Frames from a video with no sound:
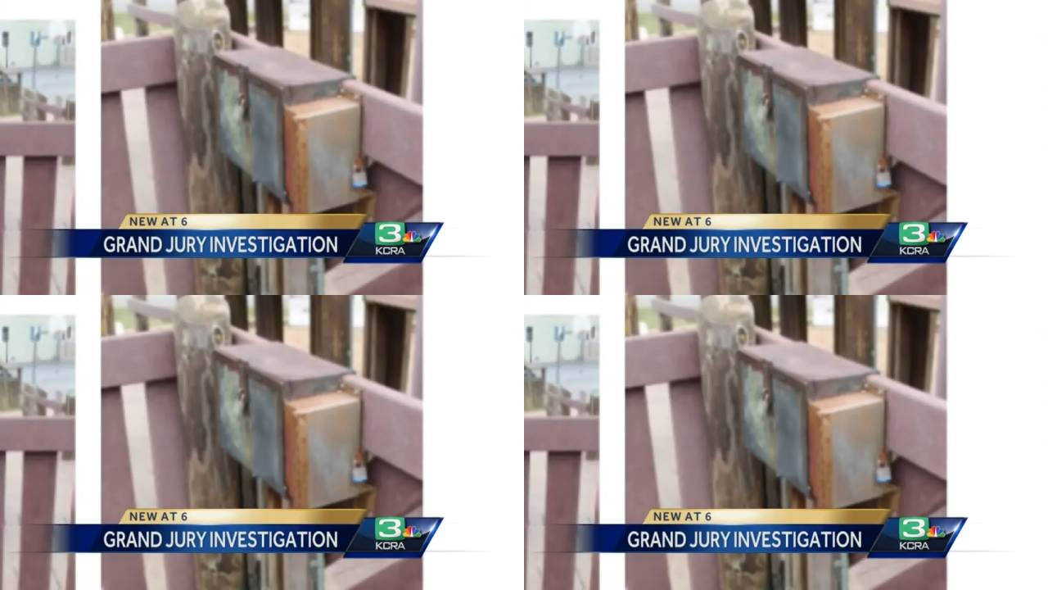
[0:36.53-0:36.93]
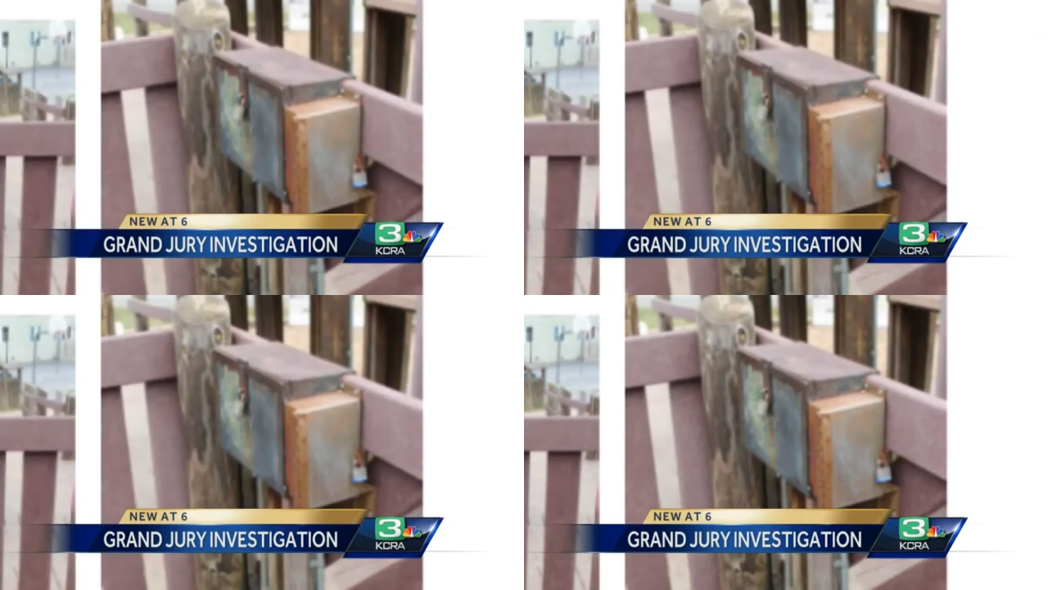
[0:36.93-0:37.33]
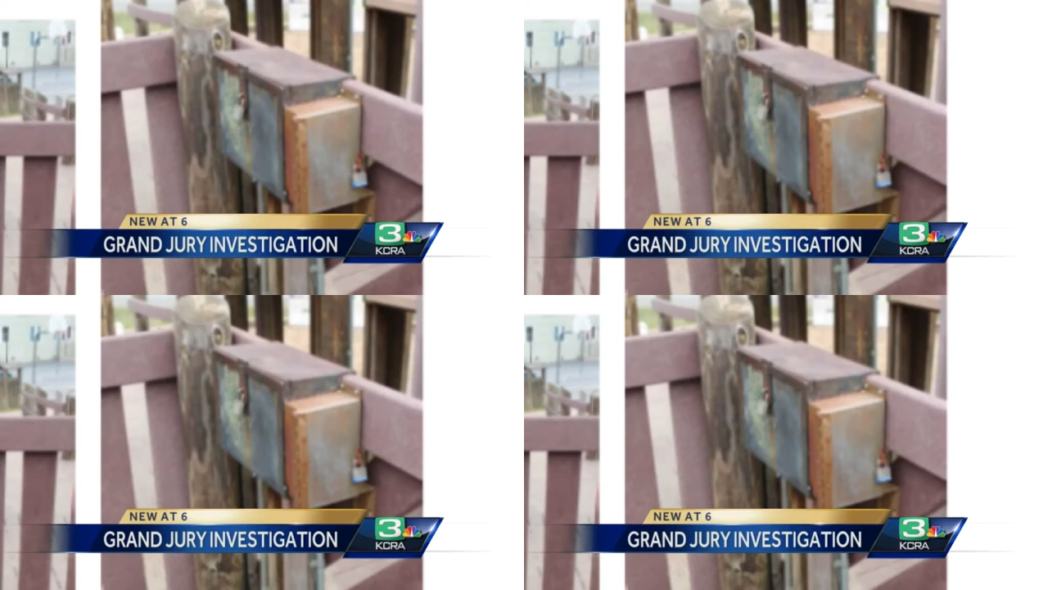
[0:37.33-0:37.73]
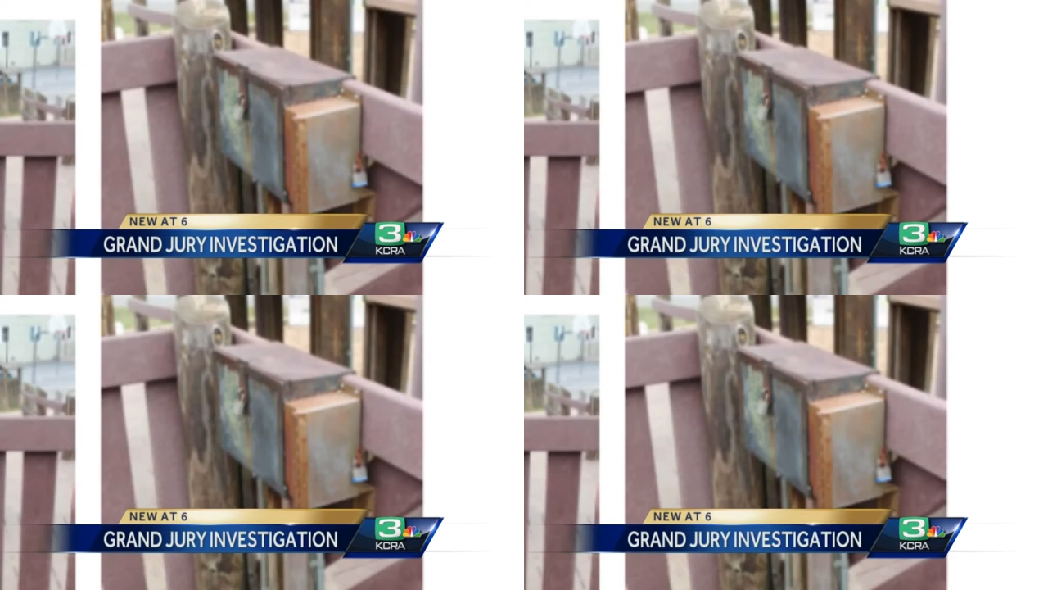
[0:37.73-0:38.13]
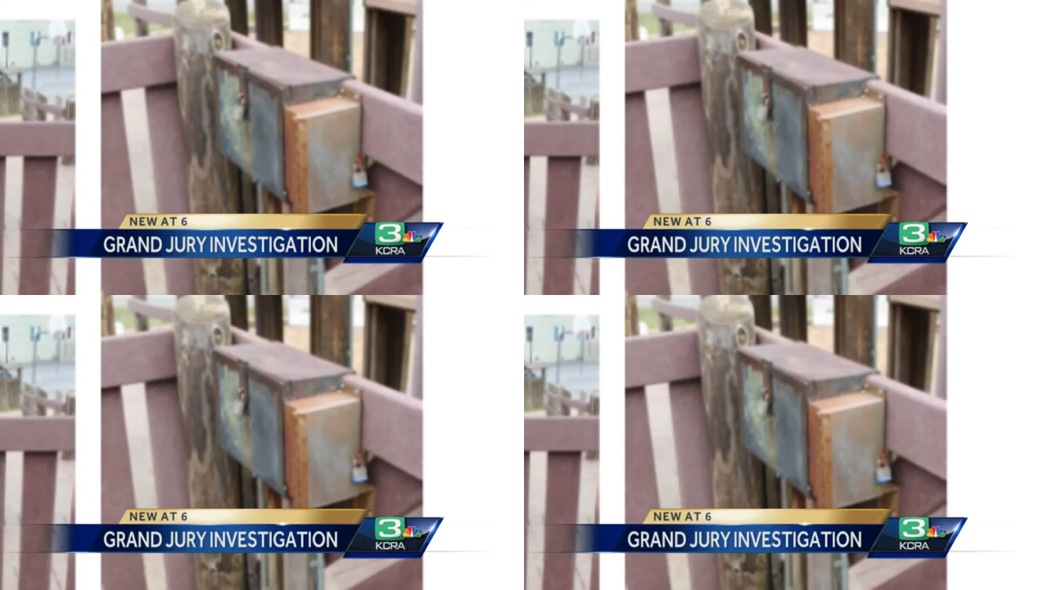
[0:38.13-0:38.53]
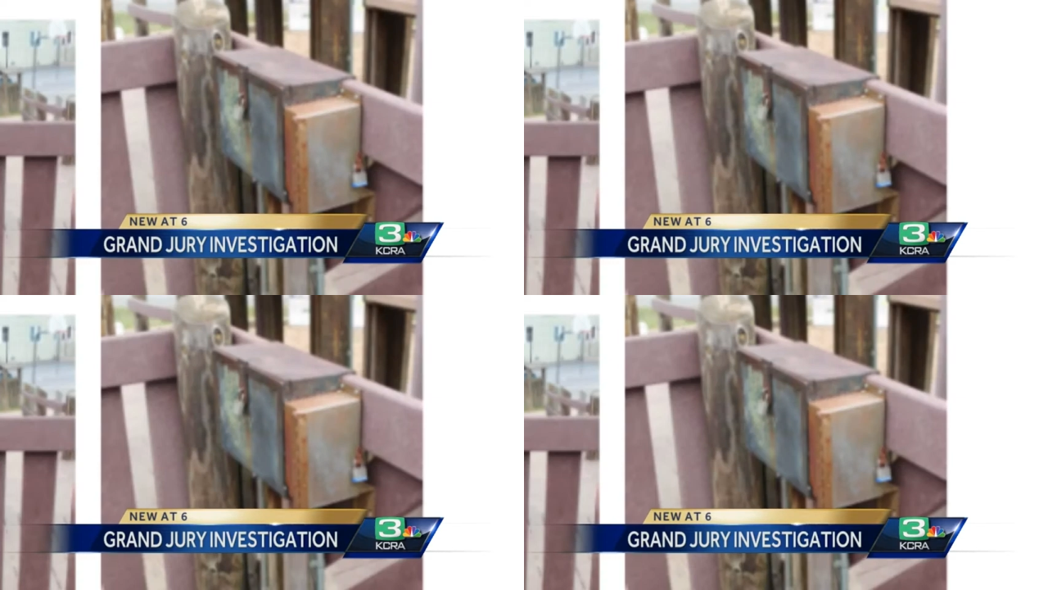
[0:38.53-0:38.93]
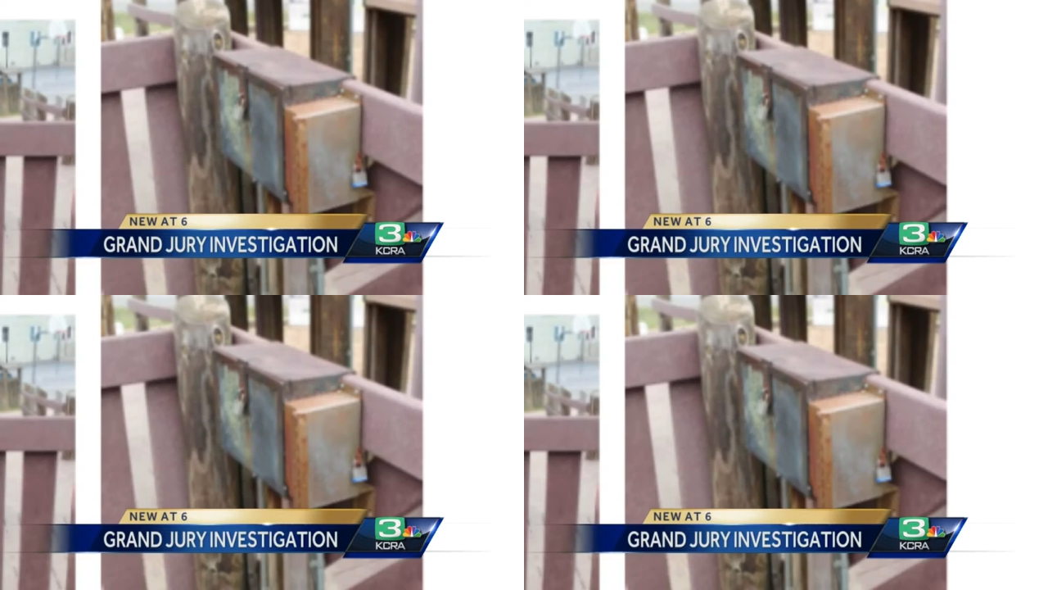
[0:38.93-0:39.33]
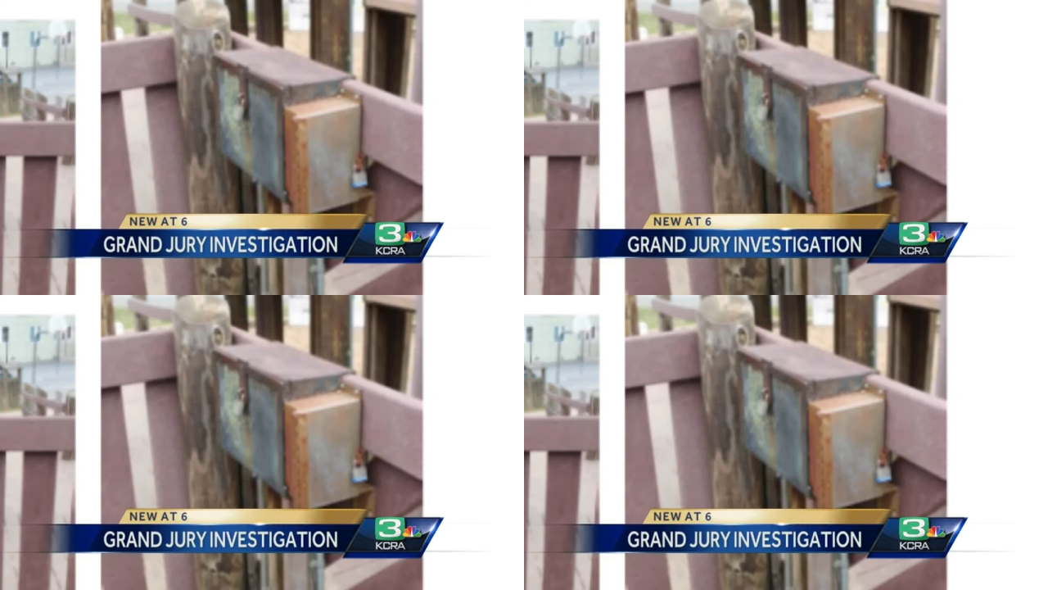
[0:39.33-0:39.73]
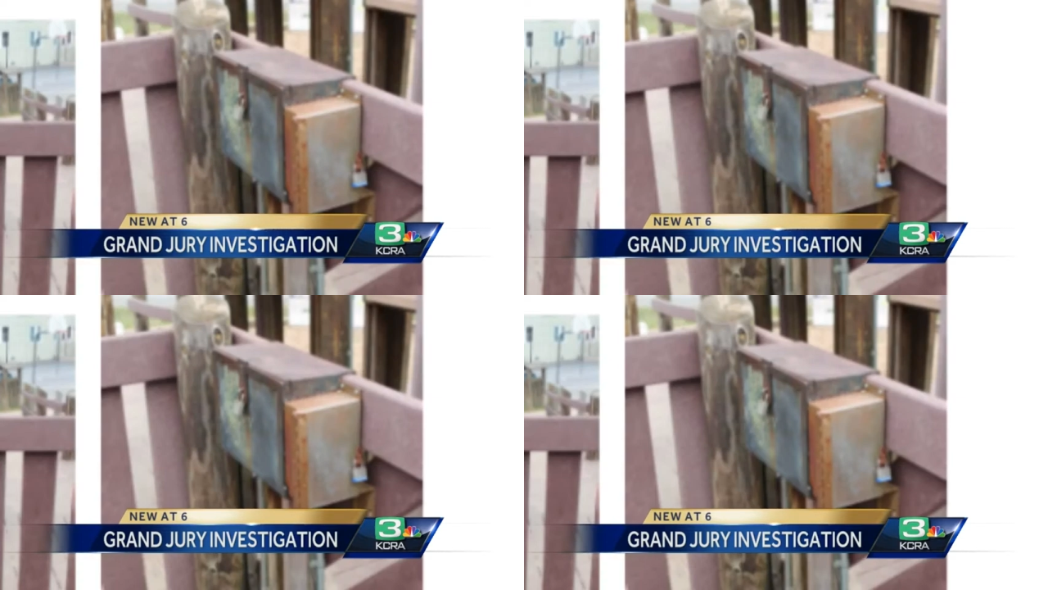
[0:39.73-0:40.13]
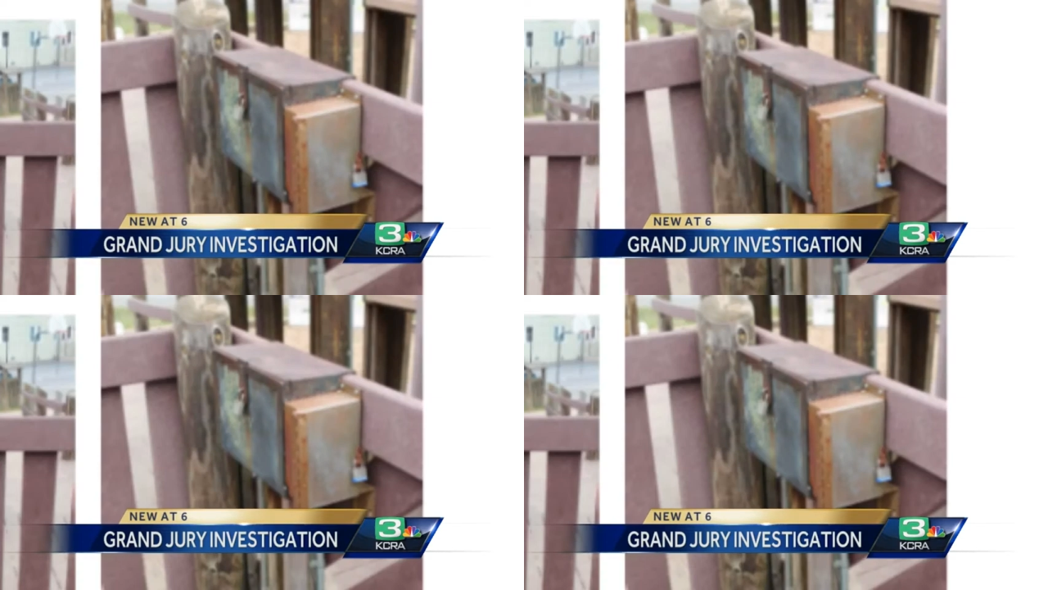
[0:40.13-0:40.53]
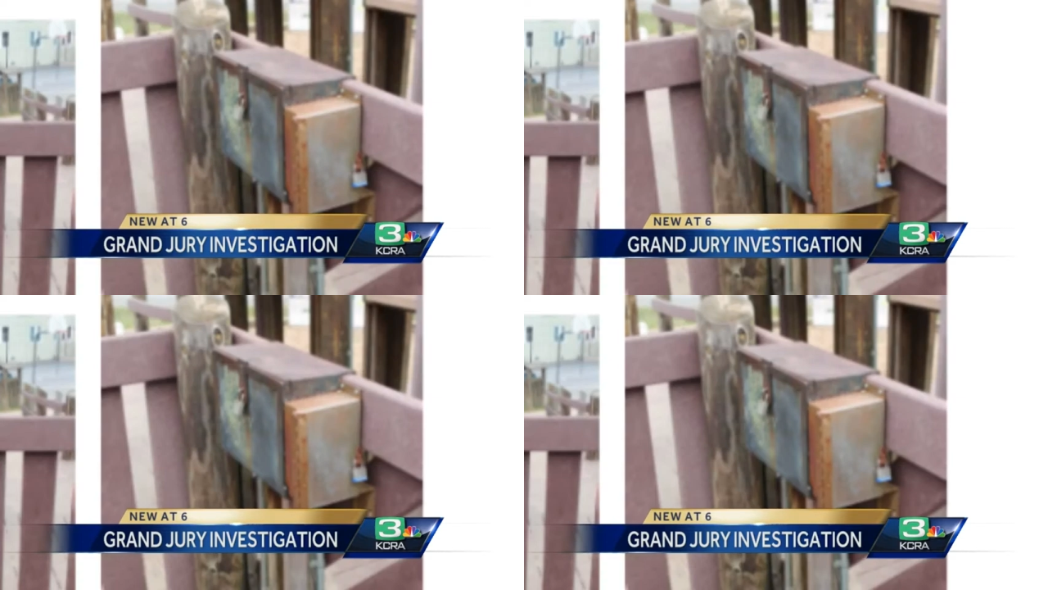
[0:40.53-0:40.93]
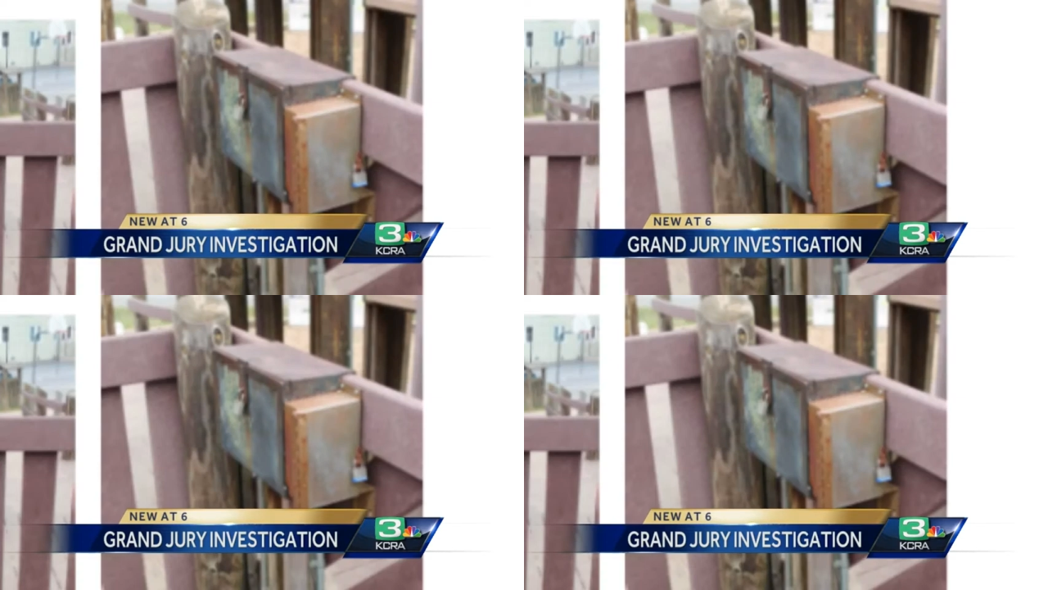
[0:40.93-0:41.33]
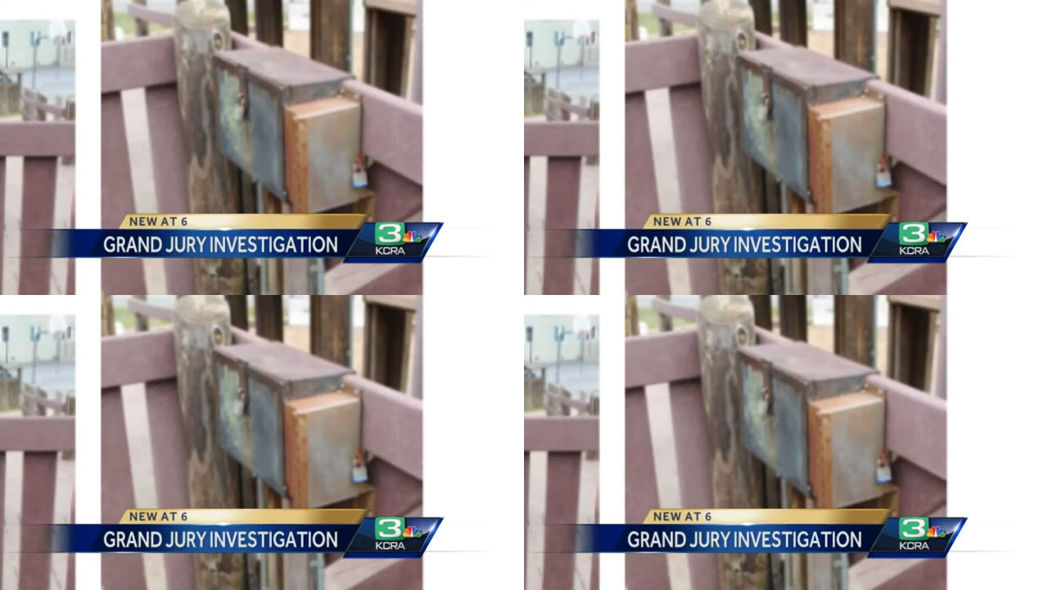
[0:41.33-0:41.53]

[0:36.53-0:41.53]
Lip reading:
No face is visible, so there are no lips to read.